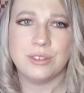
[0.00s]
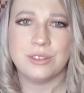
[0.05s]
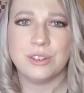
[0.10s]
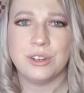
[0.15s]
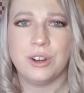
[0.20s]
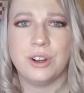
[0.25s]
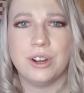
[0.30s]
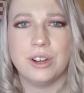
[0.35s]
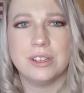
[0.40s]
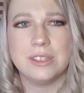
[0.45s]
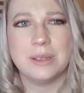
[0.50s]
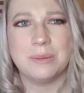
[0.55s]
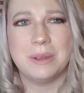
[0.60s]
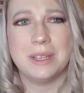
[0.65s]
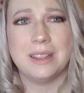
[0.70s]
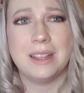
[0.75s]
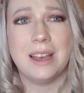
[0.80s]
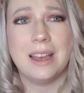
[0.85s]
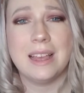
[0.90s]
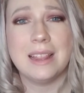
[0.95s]
Tarte, something
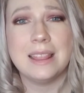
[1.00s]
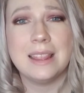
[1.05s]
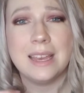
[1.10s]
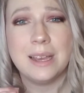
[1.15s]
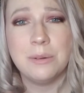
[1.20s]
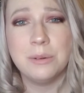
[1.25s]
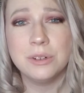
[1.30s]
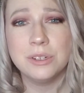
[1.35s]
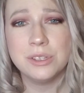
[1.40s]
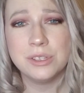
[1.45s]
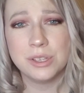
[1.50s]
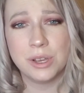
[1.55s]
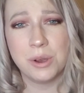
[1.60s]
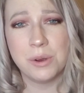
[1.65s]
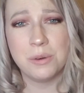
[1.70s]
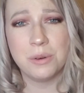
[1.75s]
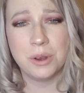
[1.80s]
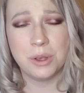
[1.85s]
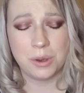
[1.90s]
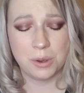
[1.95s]
like that. And they were so
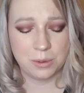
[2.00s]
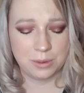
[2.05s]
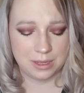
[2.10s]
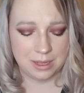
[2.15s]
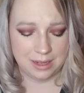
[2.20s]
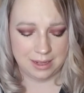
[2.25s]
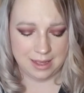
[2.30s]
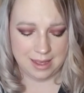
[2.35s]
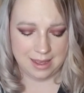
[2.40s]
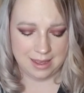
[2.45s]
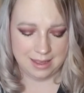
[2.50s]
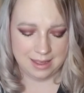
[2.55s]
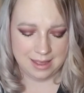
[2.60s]
nude that like